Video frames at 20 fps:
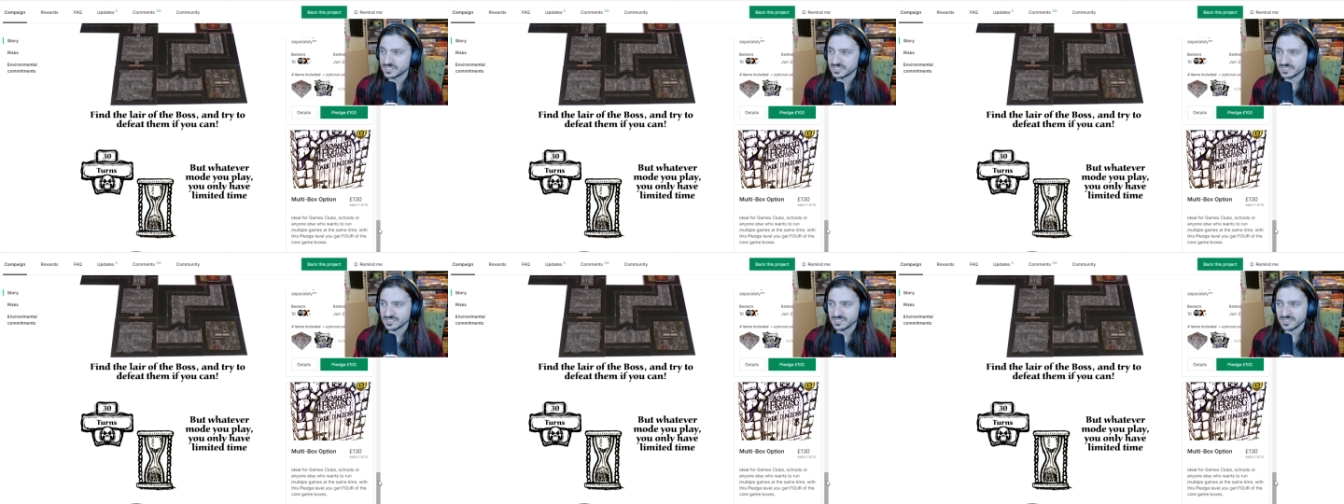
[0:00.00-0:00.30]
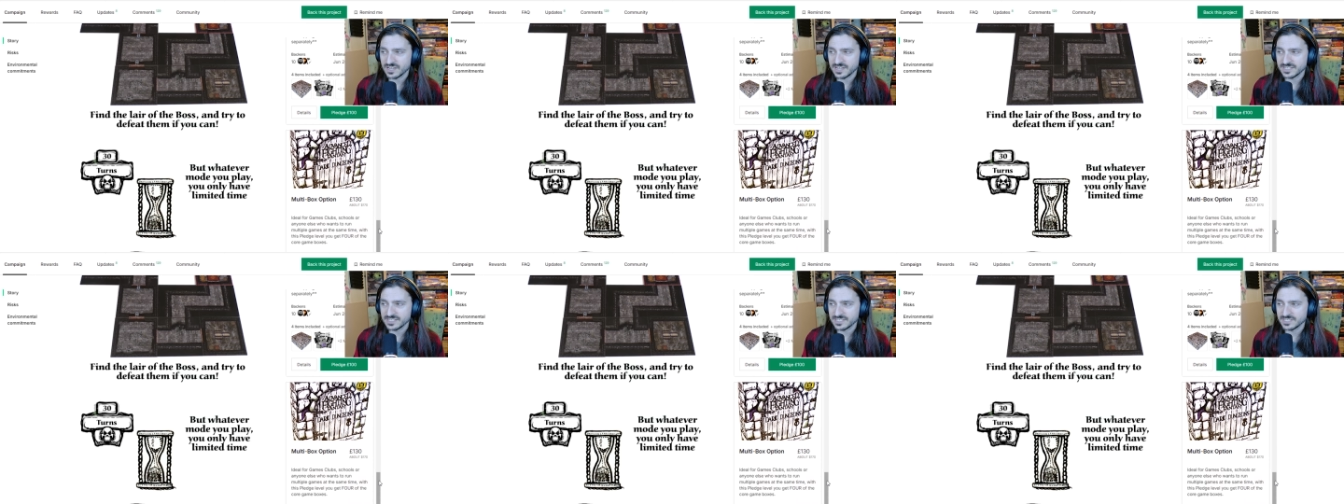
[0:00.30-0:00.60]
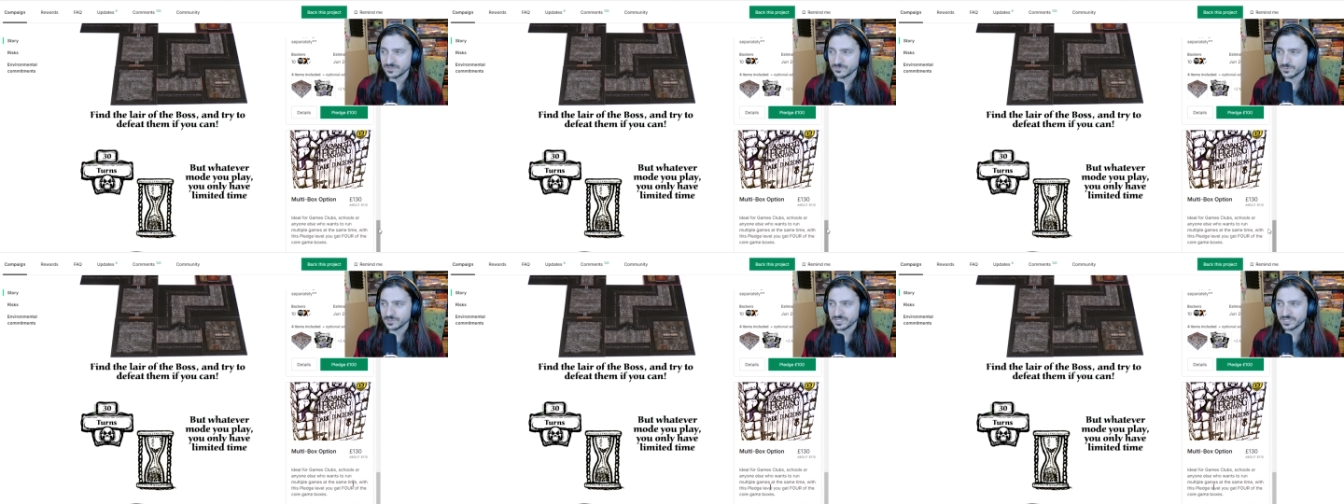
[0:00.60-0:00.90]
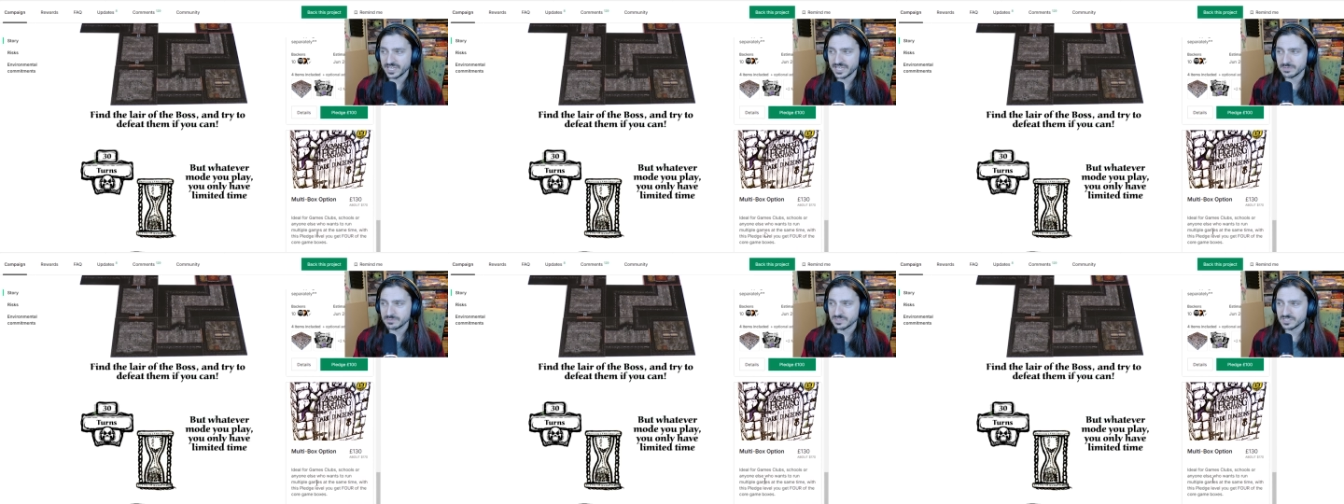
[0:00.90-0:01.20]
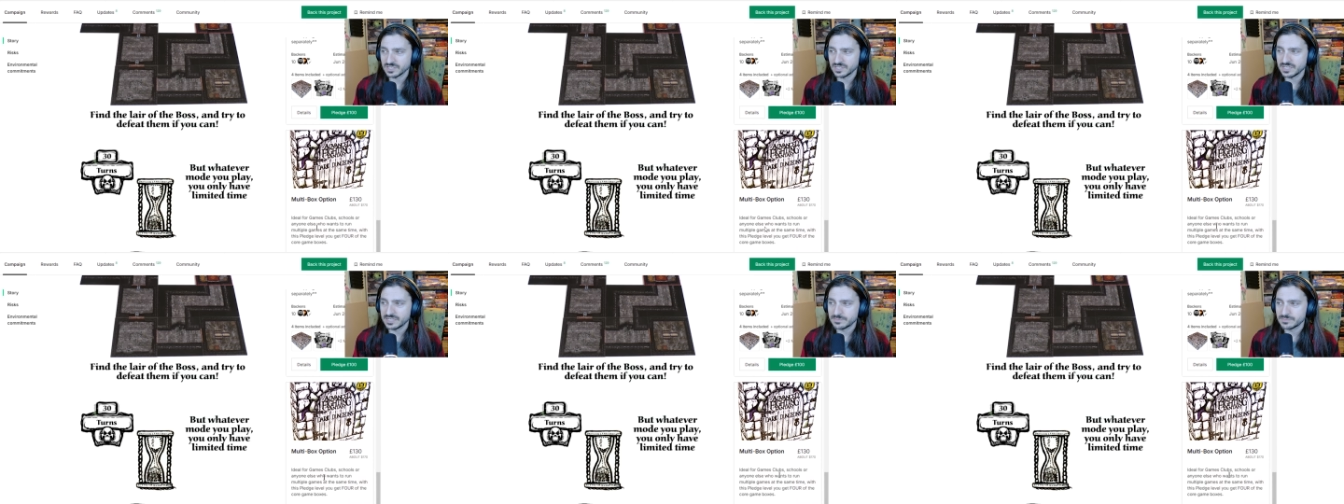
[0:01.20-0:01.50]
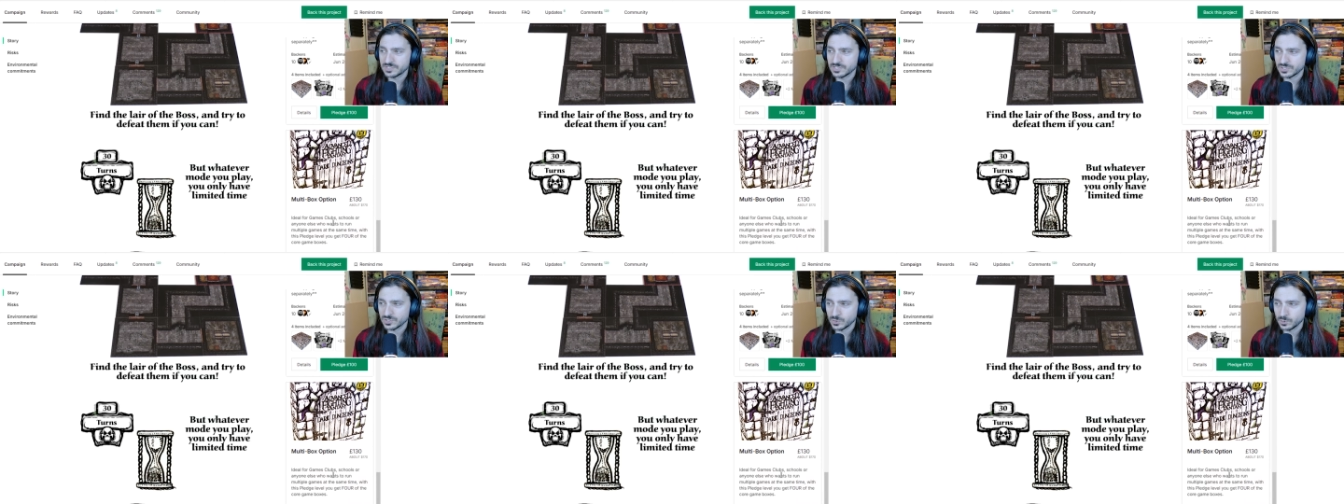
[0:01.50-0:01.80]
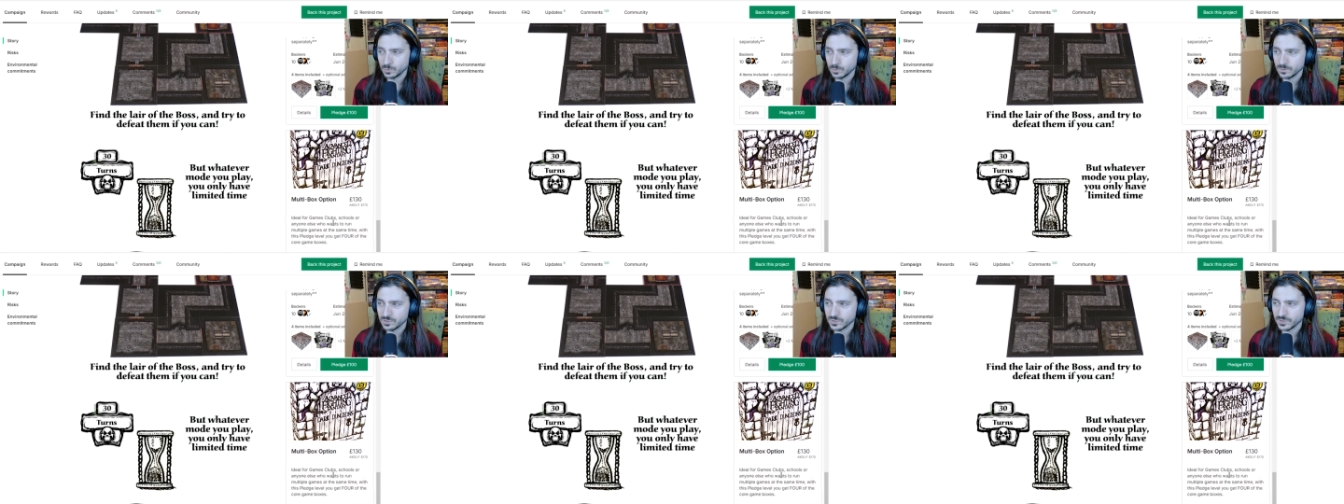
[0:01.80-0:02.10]
This is ideal for games clubs,
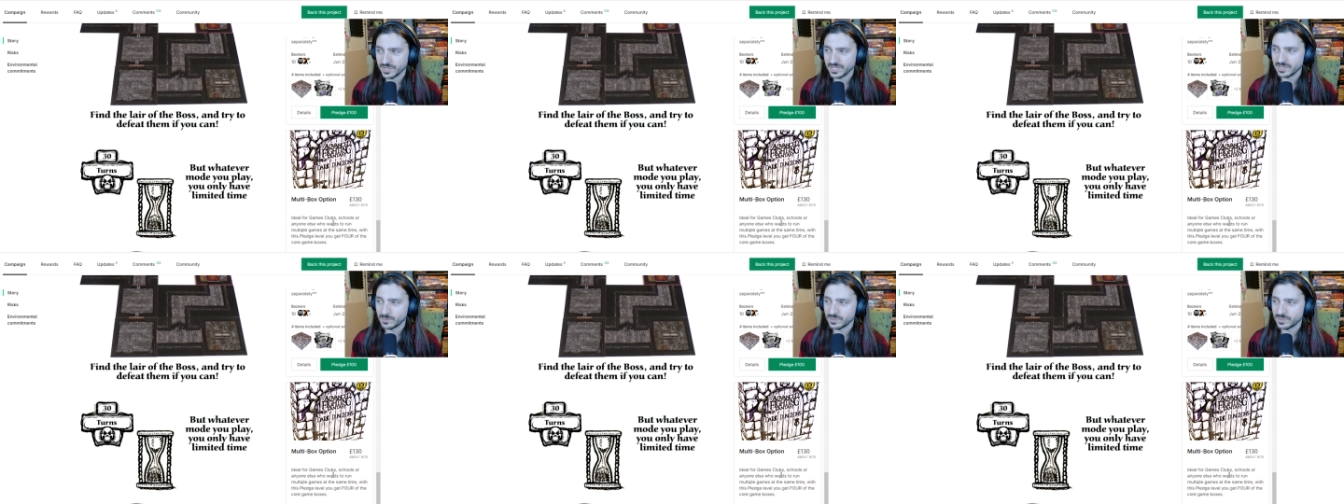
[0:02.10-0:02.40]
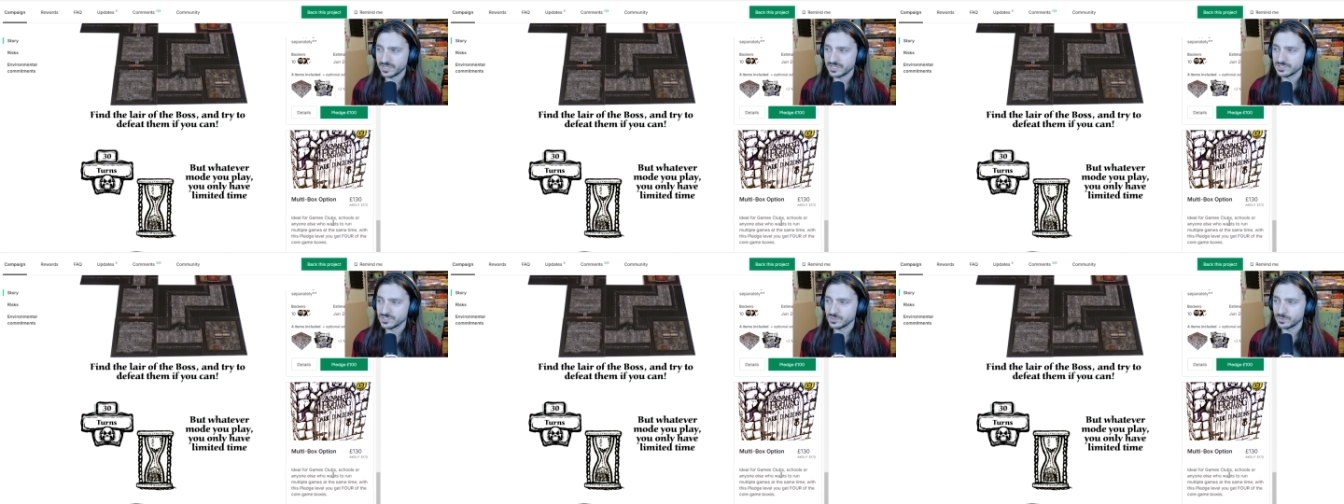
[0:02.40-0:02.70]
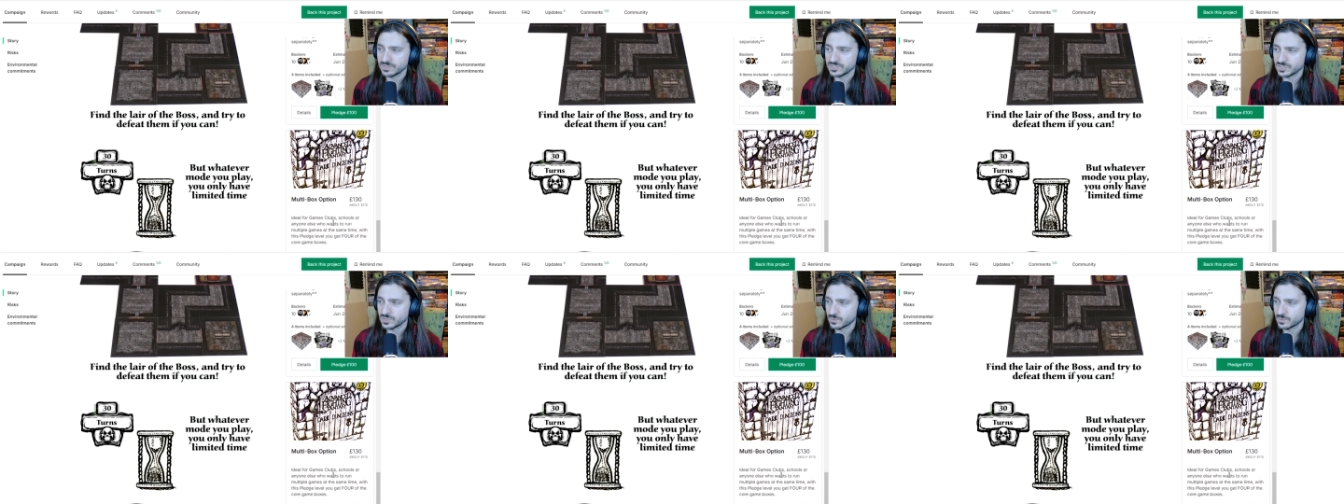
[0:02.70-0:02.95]
schools, or anyone else who